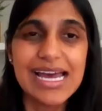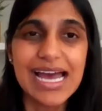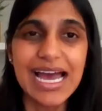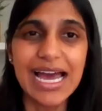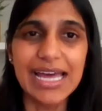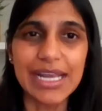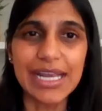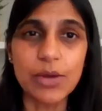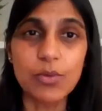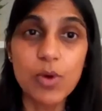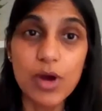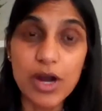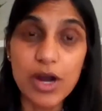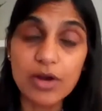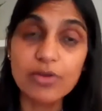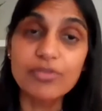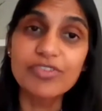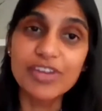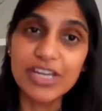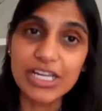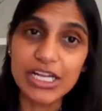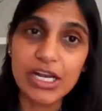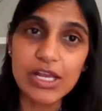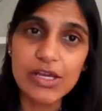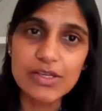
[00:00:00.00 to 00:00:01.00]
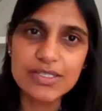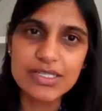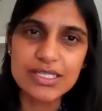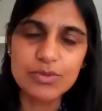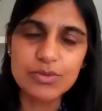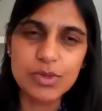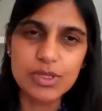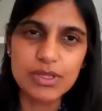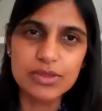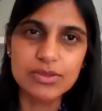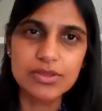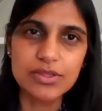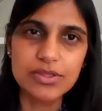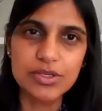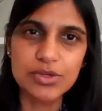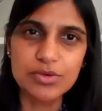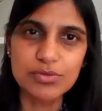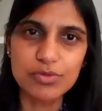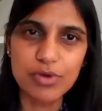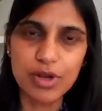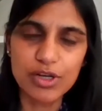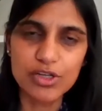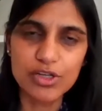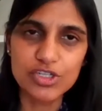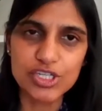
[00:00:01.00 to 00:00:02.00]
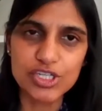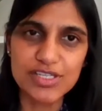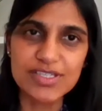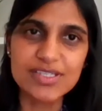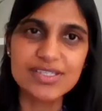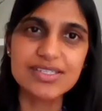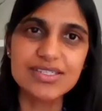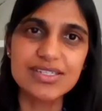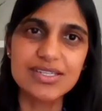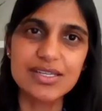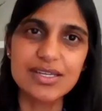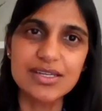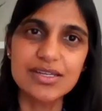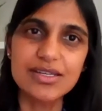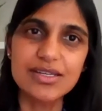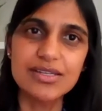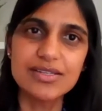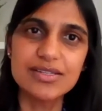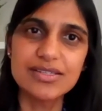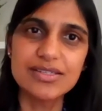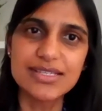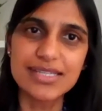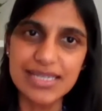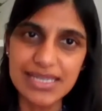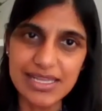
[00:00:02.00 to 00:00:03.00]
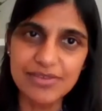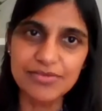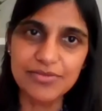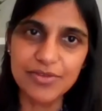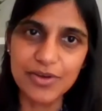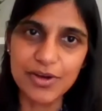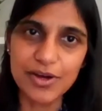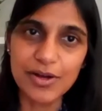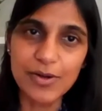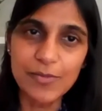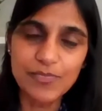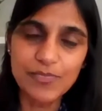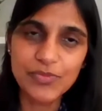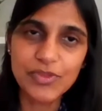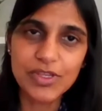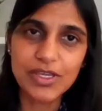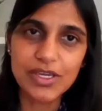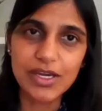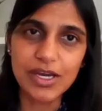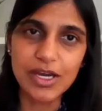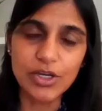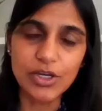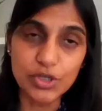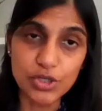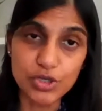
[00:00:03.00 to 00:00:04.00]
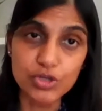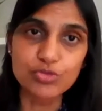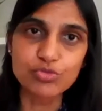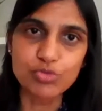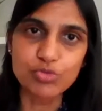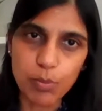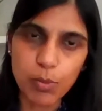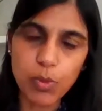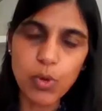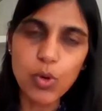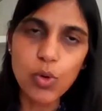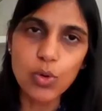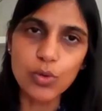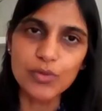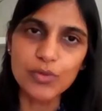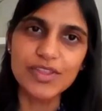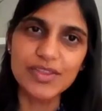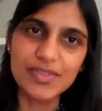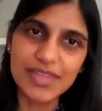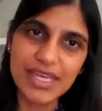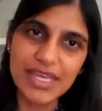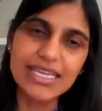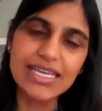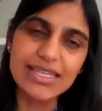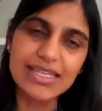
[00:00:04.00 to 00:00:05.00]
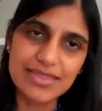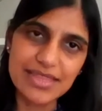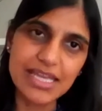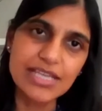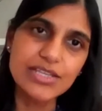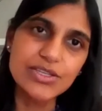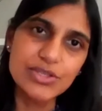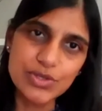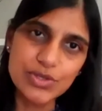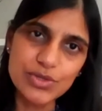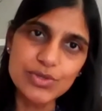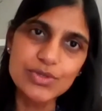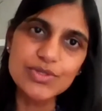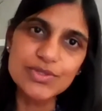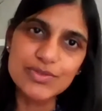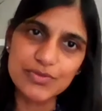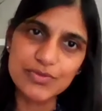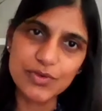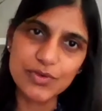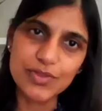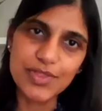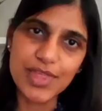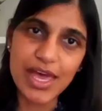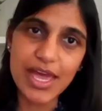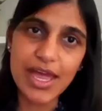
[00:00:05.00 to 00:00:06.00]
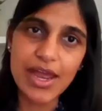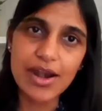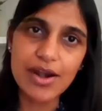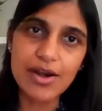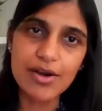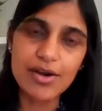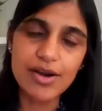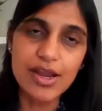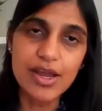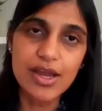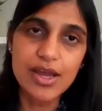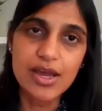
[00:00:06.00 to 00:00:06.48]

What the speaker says: And I work very closely with the urologists to deliver a good report that they can then use for their